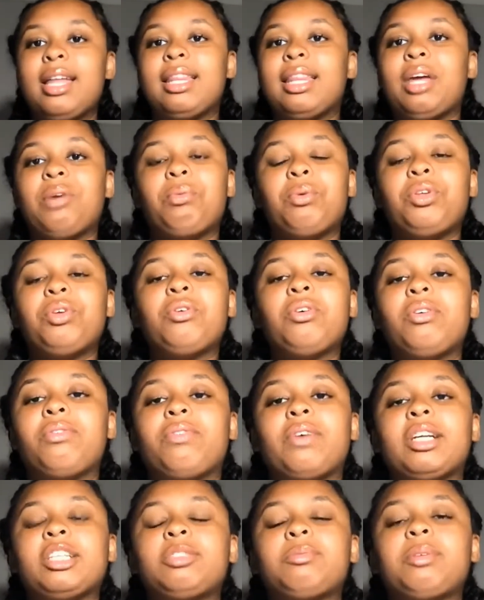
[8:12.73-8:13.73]
Like, when you a
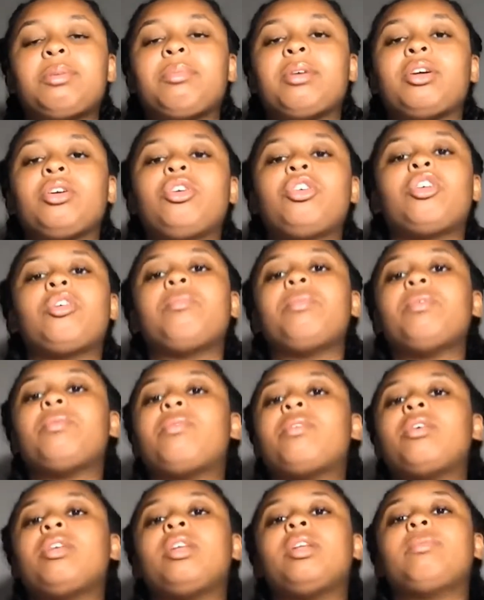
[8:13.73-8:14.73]
freshman, bro, you gonna be
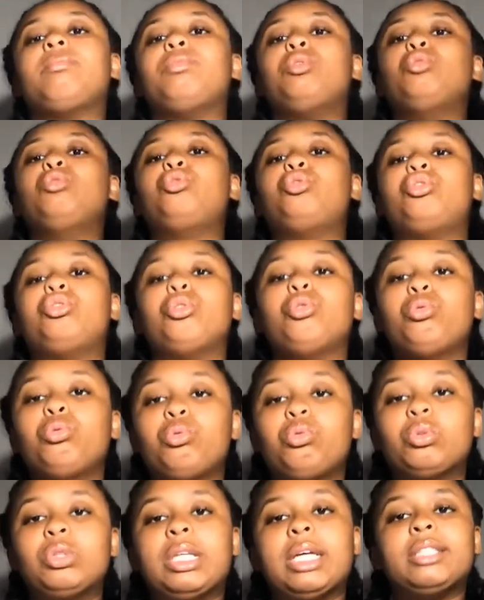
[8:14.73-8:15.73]
wanting them new
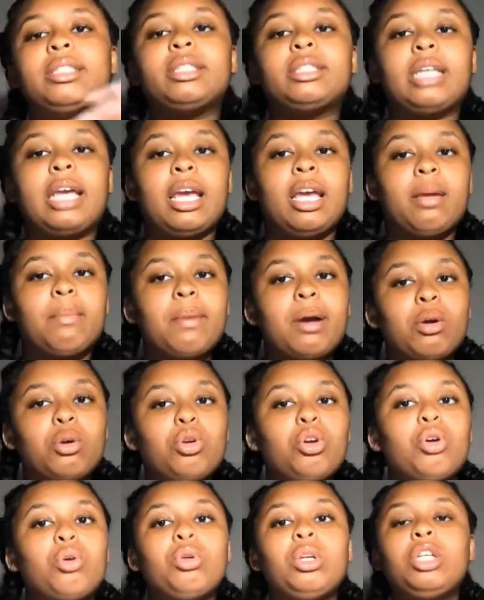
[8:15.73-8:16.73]
shoes that just came out.
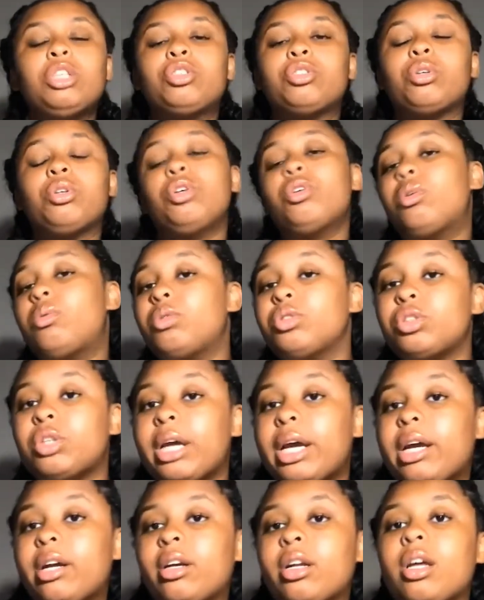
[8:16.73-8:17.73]
You gonna want your
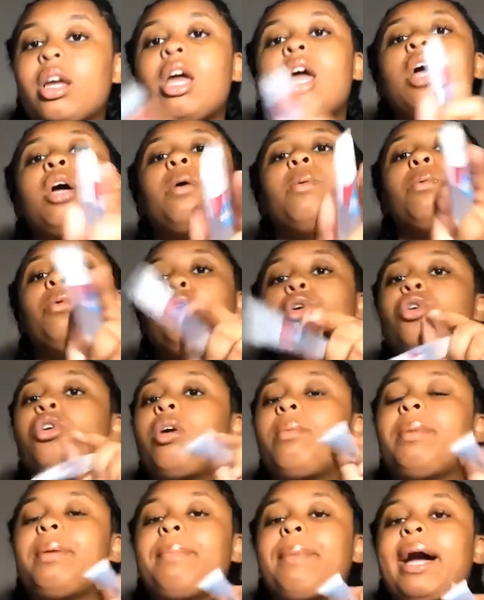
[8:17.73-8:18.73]
hair done. You
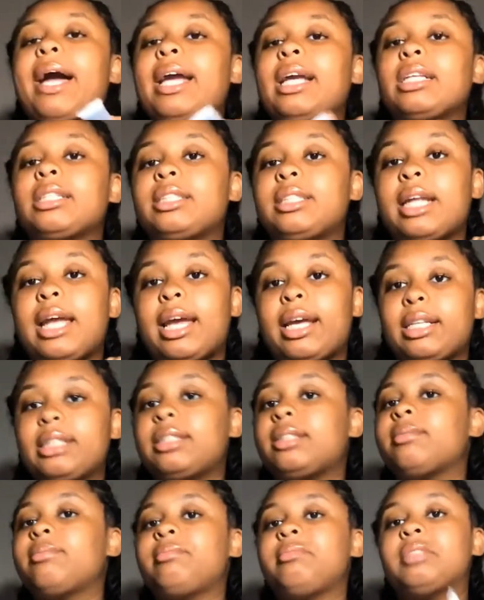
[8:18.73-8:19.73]
gonna be buying
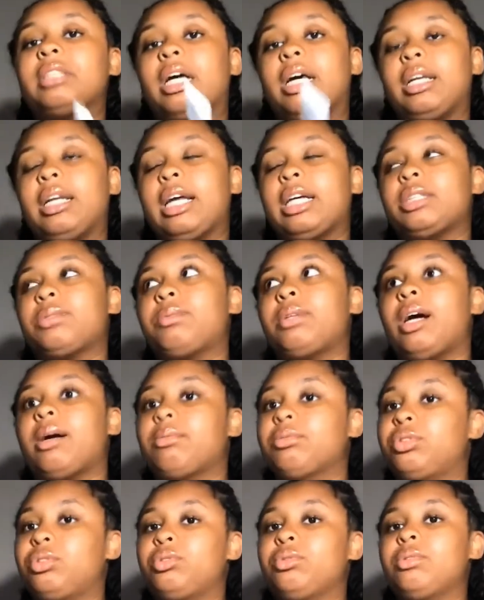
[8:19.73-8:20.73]
snacks. That's what I
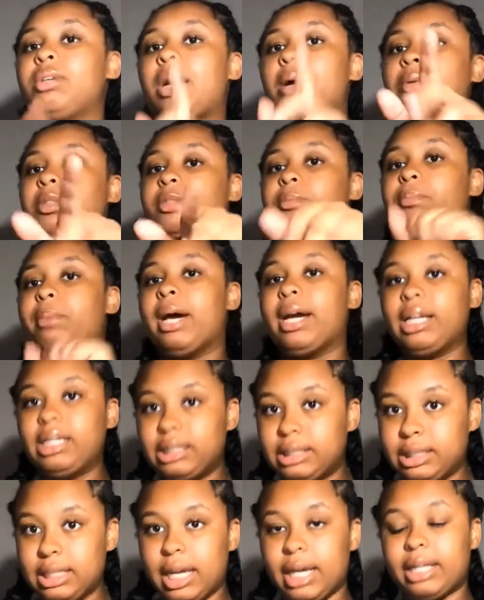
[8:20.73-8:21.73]
was doing. I was buying
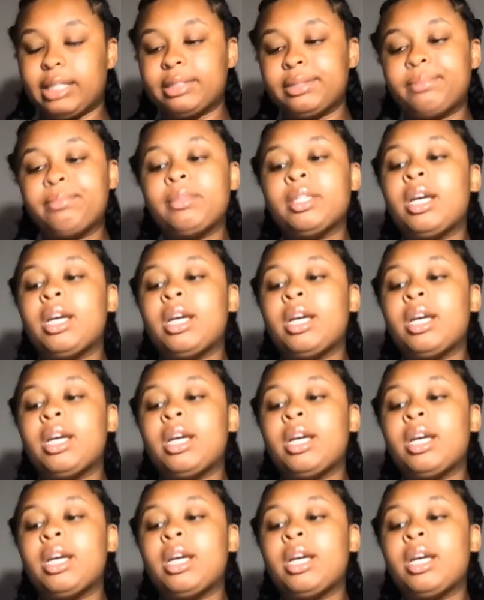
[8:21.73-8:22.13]
snacks.